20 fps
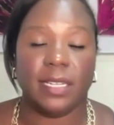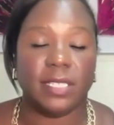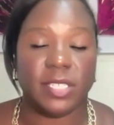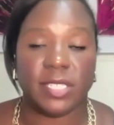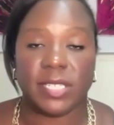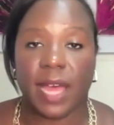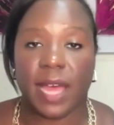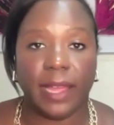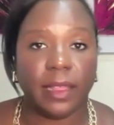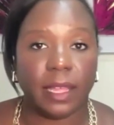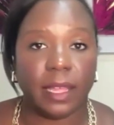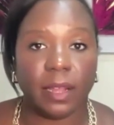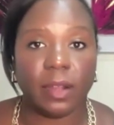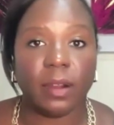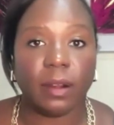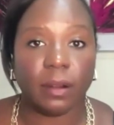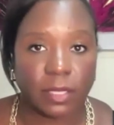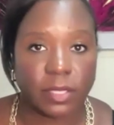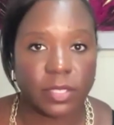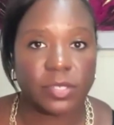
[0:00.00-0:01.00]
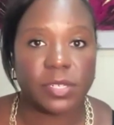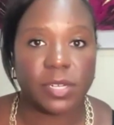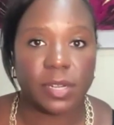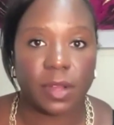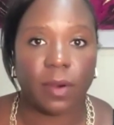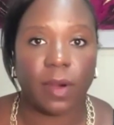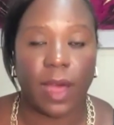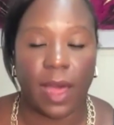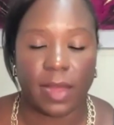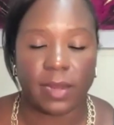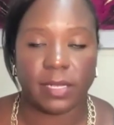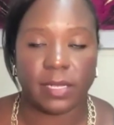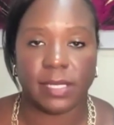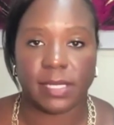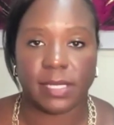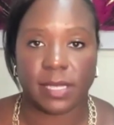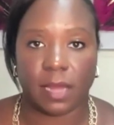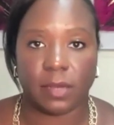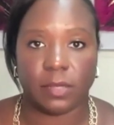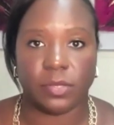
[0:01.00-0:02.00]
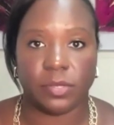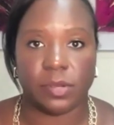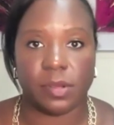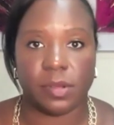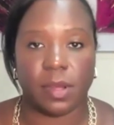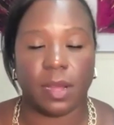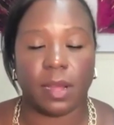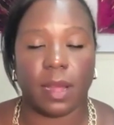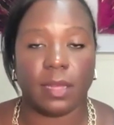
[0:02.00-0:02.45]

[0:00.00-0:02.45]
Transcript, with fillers: i just highly encourage you to go ahead and schedule a